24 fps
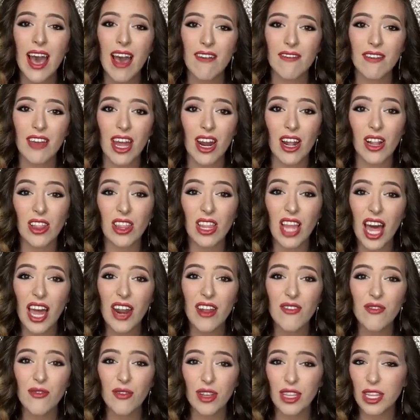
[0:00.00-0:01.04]
I've got a lot
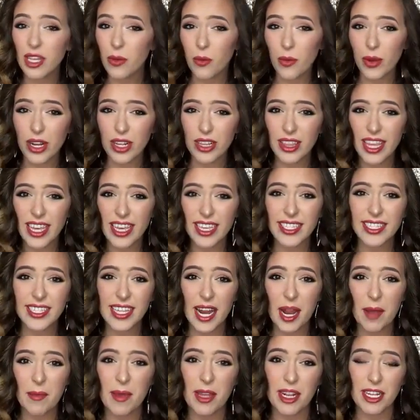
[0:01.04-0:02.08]
of really weird things
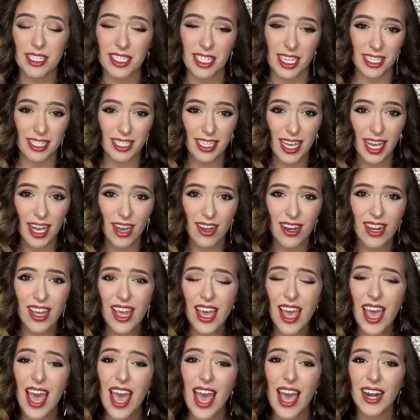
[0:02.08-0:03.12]
that I'm gonna test out
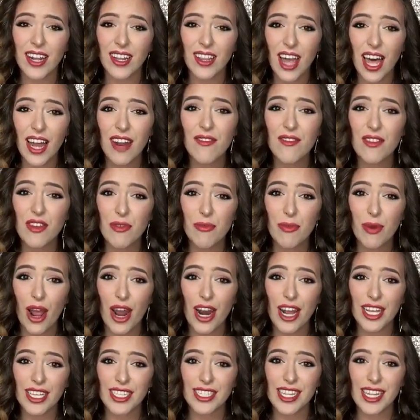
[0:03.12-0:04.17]
and a lot of new
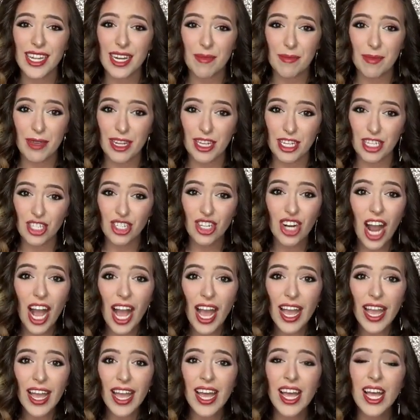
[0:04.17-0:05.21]
products that I'm gonna
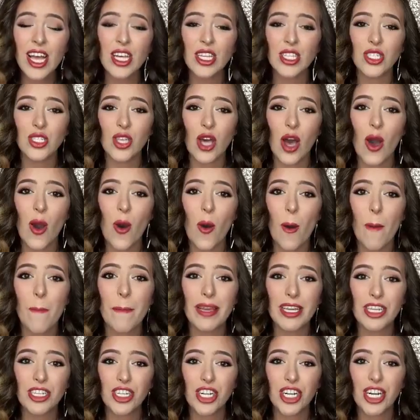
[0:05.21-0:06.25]
try. So
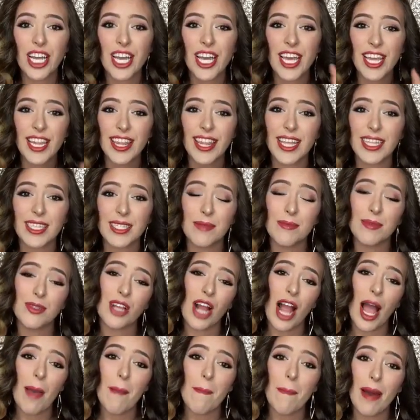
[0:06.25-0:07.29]
be sure to hit that
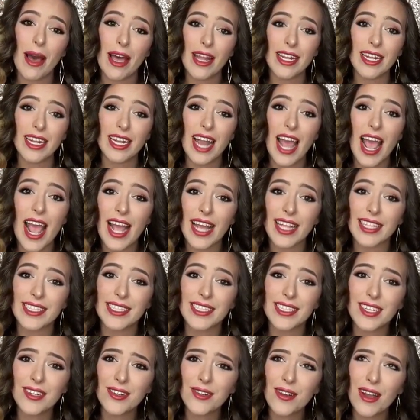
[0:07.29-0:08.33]
subscribe button and
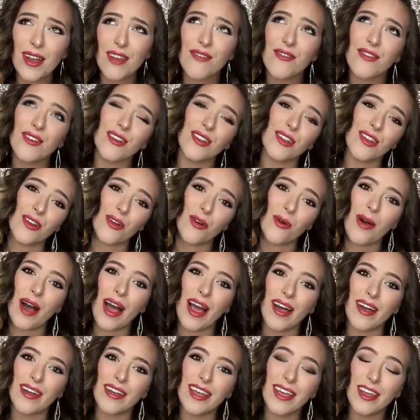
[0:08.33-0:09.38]
stick around for a little
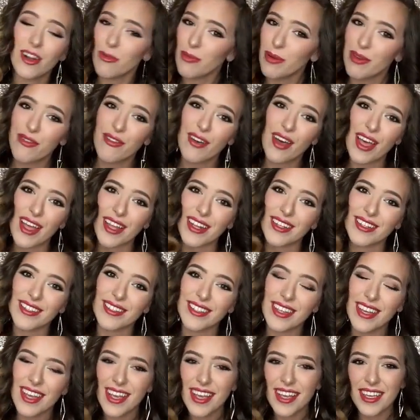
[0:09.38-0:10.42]
while. It'll be
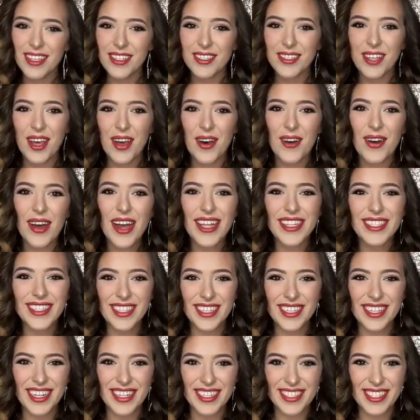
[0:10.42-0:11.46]
fun. So
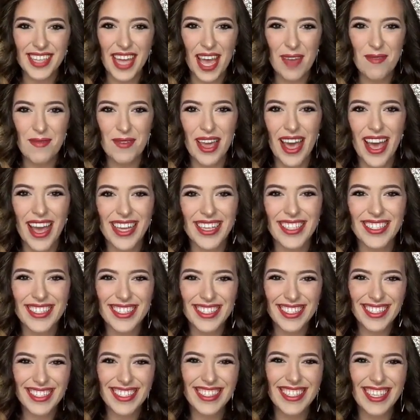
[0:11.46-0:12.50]
until next time, guys,
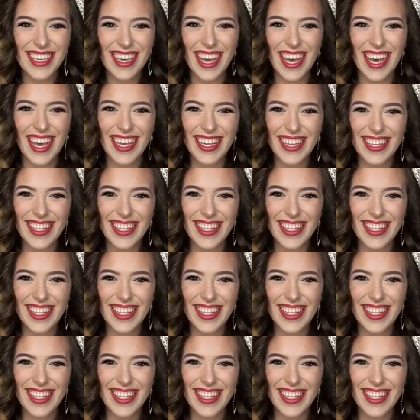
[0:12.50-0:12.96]
see ya.